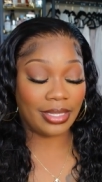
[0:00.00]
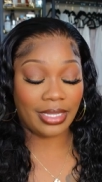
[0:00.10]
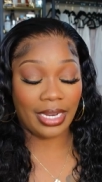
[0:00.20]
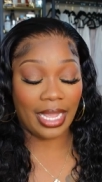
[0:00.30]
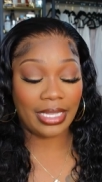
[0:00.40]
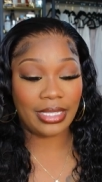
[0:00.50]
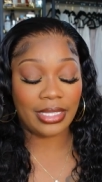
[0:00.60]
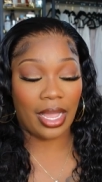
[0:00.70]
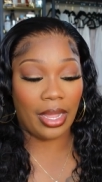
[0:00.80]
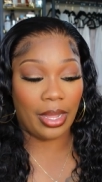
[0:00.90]
the
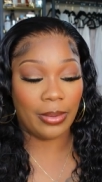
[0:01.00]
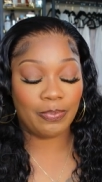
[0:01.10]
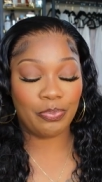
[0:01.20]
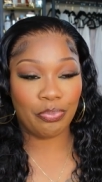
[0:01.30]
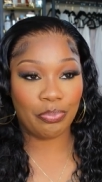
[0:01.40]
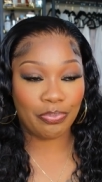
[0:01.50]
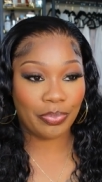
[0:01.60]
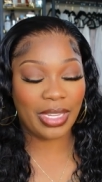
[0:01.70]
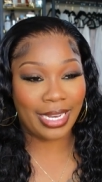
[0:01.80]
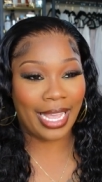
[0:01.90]
lace, um,
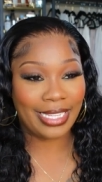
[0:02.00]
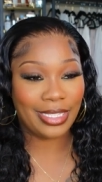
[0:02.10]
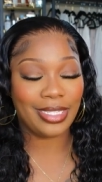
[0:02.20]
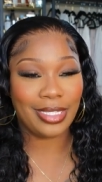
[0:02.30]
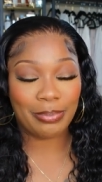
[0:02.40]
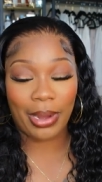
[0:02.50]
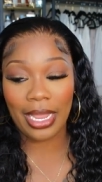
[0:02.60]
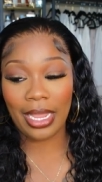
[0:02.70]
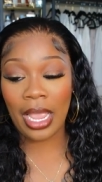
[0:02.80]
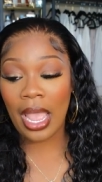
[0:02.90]
the lace
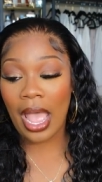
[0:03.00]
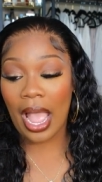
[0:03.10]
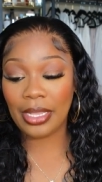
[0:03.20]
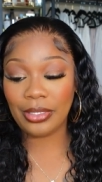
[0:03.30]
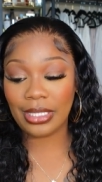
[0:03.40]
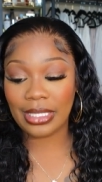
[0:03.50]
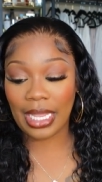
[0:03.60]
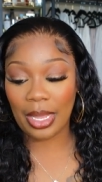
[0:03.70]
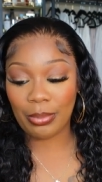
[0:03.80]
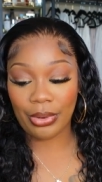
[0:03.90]
spray. I use the
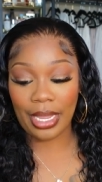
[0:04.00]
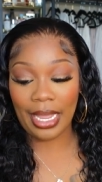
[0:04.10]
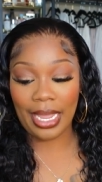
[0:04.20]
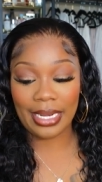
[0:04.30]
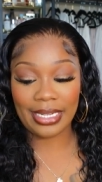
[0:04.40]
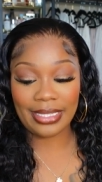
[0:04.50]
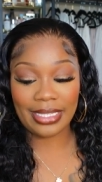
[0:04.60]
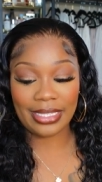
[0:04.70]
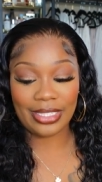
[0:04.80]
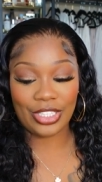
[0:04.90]
same brand and this
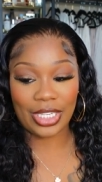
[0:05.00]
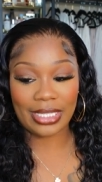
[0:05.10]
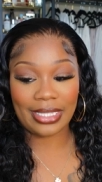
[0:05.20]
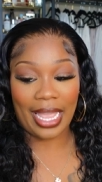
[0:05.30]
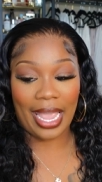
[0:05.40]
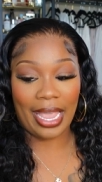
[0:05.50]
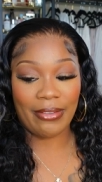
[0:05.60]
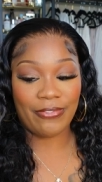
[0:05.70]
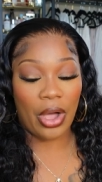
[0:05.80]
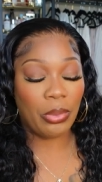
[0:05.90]
is just a
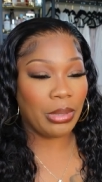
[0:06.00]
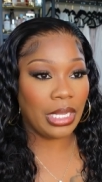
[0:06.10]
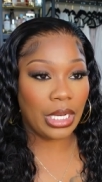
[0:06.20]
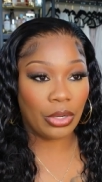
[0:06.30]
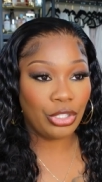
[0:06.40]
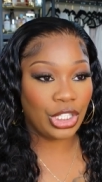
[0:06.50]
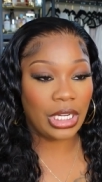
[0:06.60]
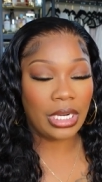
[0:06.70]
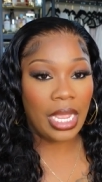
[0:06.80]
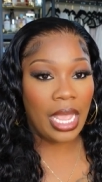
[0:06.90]
foaming
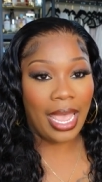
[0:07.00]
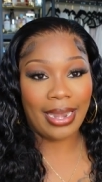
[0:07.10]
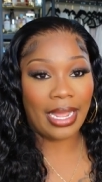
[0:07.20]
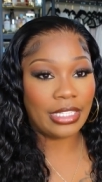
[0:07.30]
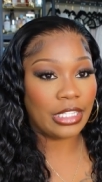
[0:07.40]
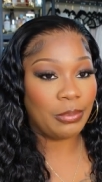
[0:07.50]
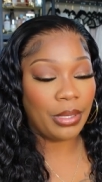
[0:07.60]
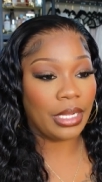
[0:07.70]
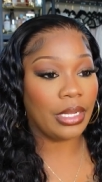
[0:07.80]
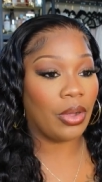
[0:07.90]
lotion and I just
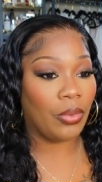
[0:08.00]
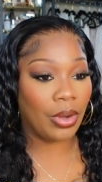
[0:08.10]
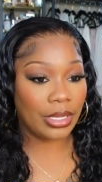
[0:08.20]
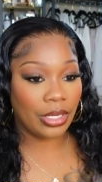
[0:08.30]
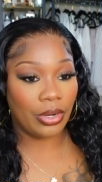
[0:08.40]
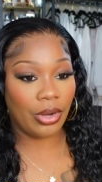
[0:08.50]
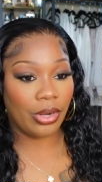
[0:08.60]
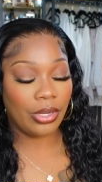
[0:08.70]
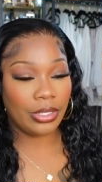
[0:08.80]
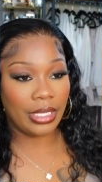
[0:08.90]
put it on the
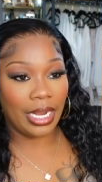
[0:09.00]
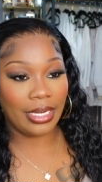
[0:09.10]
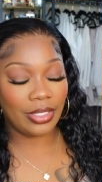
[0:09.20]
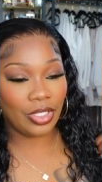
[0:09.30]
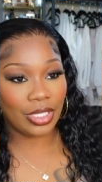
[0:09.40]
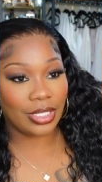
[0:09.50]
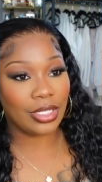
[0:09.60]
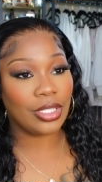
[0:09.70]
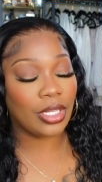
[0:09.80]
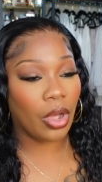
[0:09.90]
curls and it's just
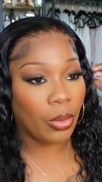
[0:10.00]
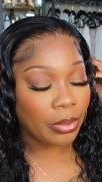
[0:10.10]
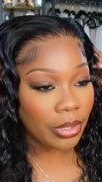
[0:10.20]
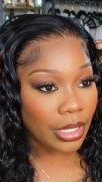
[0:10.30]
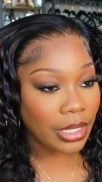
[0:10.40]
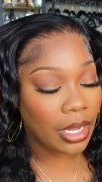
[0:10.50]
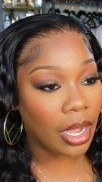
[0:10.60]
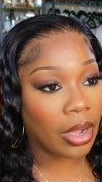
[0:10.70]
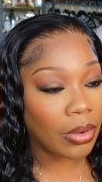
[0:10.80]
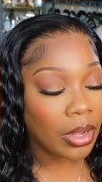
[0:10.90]
so pretty,
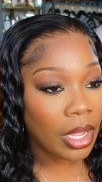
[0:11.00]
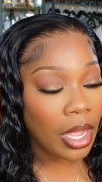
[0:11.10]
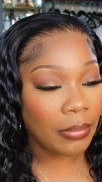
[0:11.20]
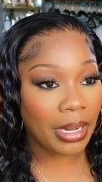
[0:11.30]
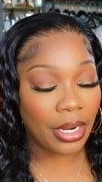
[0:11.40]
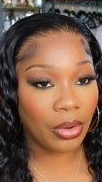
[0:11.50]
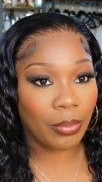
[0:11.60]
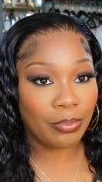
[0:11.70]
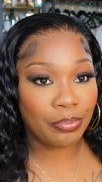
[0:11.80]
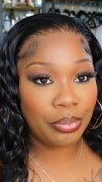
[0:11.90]
y'all. I'm not going